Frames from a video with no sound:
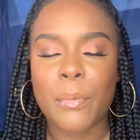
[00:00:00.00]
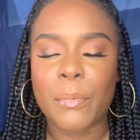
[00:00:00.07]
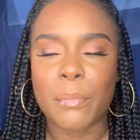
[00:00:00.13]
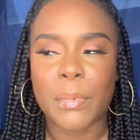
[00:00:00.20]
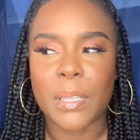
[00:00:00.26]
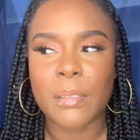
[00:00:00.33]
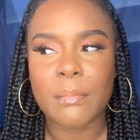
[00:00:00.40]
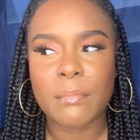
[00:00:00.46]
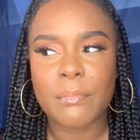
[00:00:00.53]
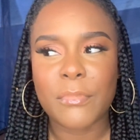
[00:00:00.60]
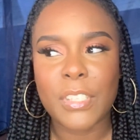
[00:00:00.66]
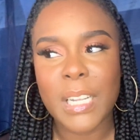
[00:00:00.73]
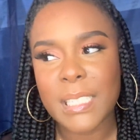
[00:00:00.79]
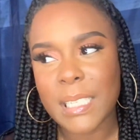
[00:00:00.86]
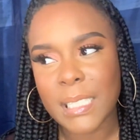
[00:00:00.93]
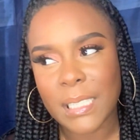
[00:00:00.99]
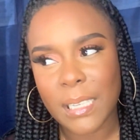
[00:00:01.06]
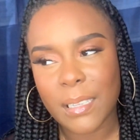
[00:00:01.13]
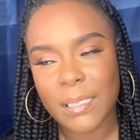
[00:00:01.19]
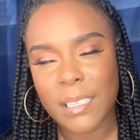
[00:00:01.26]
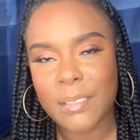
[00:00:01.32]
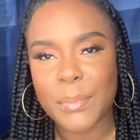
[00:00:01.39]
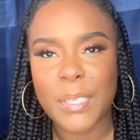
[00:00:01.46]
well can I say
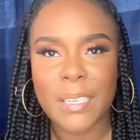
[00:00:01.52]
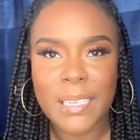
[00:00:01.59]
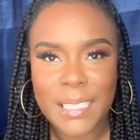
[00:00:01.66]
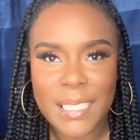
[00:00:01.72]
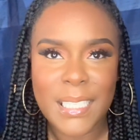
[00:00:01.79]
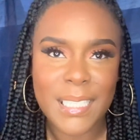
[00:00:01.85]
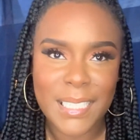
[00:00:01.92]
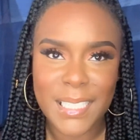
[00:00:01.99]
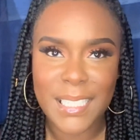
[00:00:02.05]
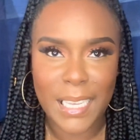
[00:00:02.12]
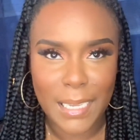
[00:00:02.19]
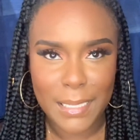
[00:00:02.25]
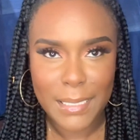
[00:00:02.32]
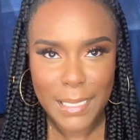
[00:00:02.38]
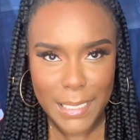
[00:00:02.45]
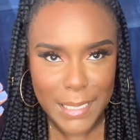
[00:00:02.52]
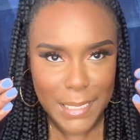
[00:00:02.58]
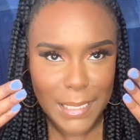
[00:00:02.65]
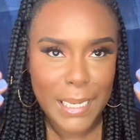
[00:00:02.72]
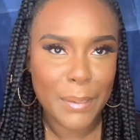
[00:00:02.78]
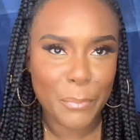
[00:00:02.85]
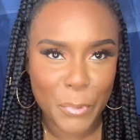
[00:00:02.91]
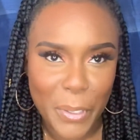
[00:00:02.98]
second test because this is the second test
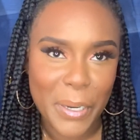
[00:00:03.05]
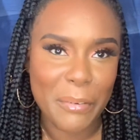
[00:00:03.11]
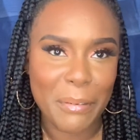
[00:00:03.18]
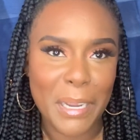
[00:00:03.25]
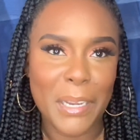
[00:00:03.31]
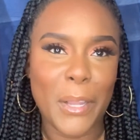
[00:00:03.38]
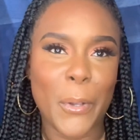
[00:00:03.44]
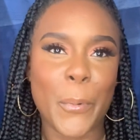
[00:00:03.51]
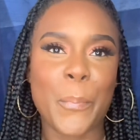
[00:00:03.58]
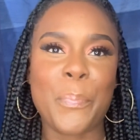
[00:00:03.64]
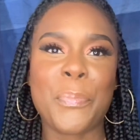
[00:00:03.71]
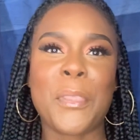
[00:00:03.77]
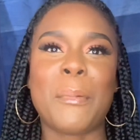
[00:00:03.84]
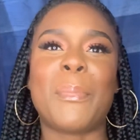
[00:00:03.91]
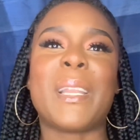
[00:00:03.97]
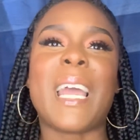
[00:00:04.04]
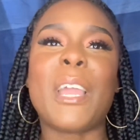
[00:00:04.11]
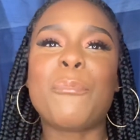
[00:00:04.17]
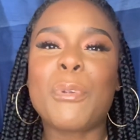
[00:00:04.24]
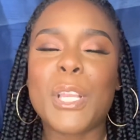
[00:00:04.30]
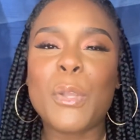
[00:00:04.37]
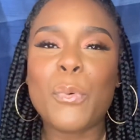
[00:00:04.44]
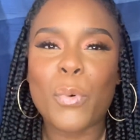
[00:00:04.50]
that I'm wearing right now but I
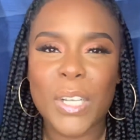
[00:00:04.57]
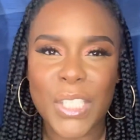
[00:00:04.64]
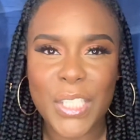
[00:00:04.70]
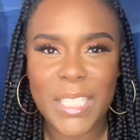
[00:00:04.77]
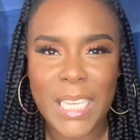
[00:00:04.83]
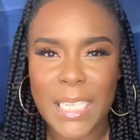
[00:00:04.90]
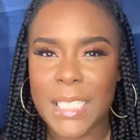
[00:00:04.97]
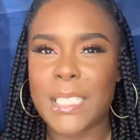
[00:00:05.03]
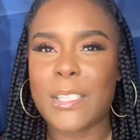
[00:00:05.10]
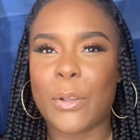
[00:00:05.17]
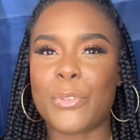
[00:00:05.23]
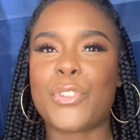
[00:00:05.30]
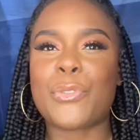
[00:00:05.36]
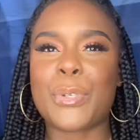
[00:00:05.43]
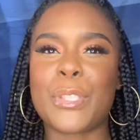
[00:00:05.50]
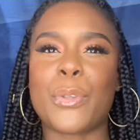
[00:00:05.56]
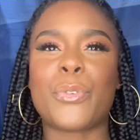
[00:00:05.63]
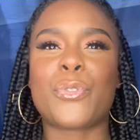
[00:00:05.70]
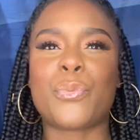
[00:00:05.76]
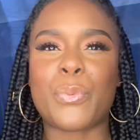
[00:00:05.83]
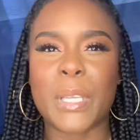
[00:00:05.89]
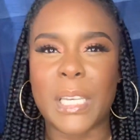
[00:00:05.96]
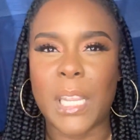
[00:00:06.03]
really want to test it out during those
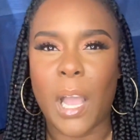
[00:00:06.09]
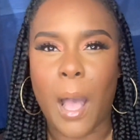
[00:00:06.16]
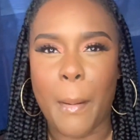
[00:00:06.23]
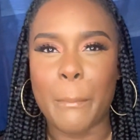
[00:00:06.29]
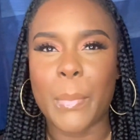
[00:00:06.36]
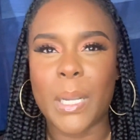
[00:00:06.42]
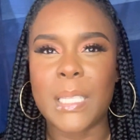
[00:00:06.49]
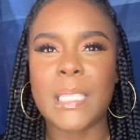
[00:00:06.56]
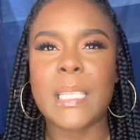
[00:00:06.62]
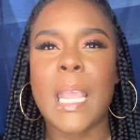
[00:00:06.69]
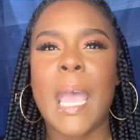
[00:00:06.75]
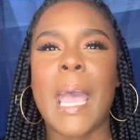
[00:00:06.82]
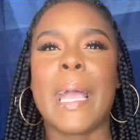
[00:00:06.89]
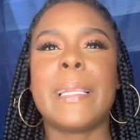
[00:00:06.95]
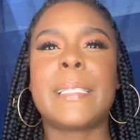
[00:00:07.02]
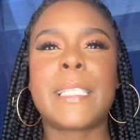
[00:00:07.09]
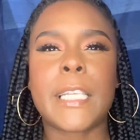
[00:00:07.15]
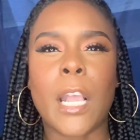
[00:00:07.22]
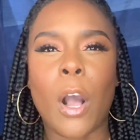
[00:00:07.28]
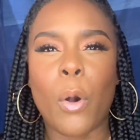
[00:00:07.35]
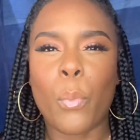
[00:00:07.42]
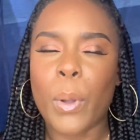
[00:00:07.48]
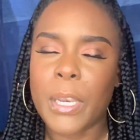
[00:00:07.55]
really hot months and see
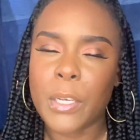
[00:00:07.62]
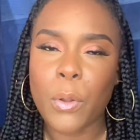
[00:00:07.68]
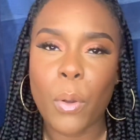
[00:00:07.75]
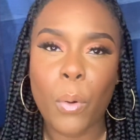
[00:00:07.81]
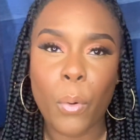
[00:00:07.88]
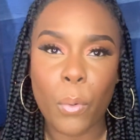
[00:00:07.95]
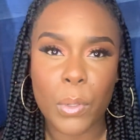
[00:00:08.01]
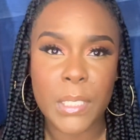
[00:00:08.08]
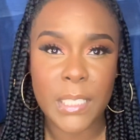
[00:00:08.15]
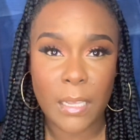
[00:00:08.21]
how well it holds